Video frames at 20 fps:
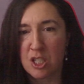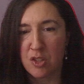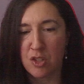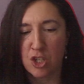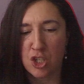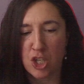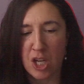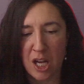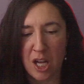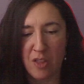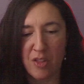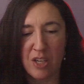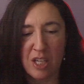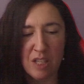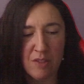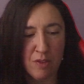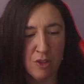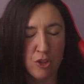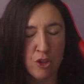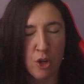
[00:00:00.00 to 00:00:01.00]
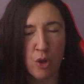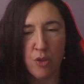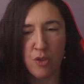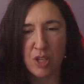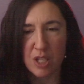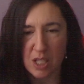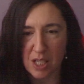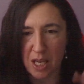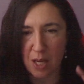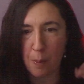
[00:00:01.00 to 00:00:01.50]
to the child that even though
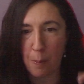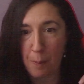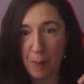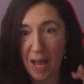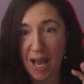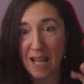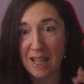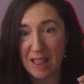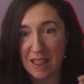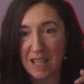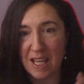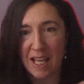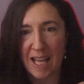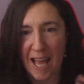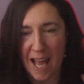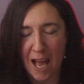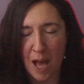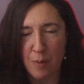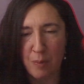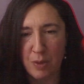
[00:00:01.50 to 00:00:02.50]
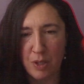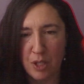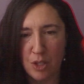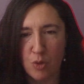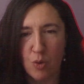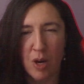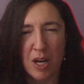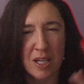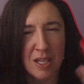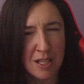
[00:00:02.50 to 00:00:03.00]
this kind of bad thing happened,
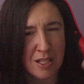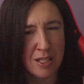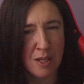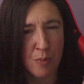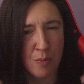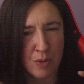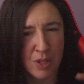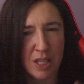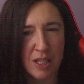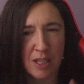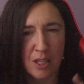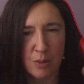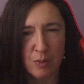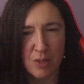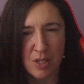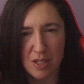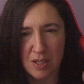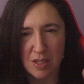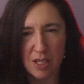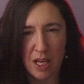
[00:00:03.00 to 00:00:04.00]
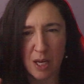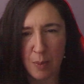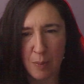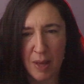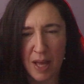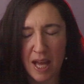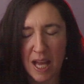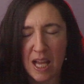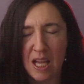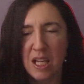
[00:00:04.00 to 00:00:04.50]
or I did something that was kind of
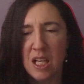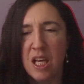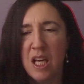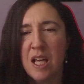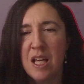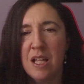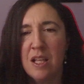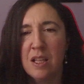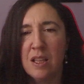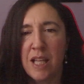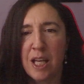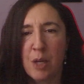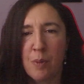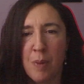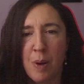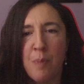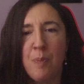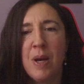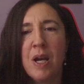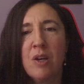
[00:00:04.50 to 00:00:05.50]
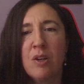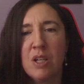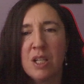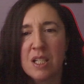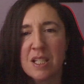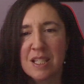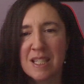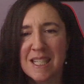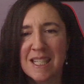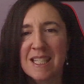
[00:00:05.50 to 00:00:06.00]
bad, like, my parent
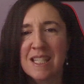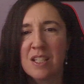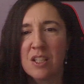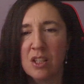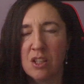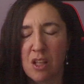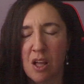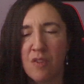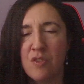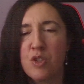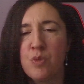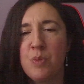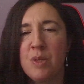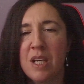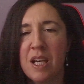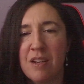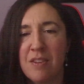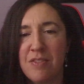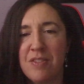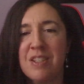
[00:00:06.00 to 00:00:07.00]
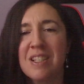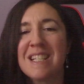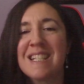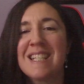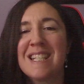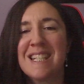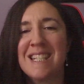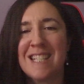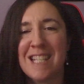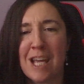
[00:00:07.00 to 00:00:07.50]
still loves me and feels
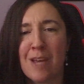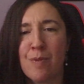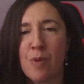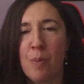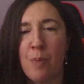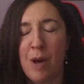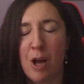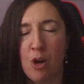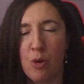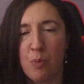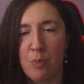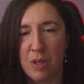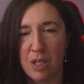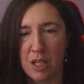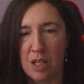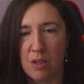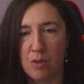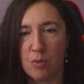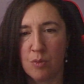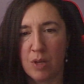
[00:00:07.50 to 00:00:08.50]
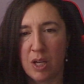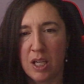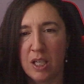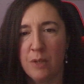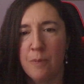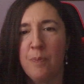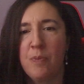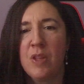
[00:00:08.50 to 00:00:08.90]
the same about me, right?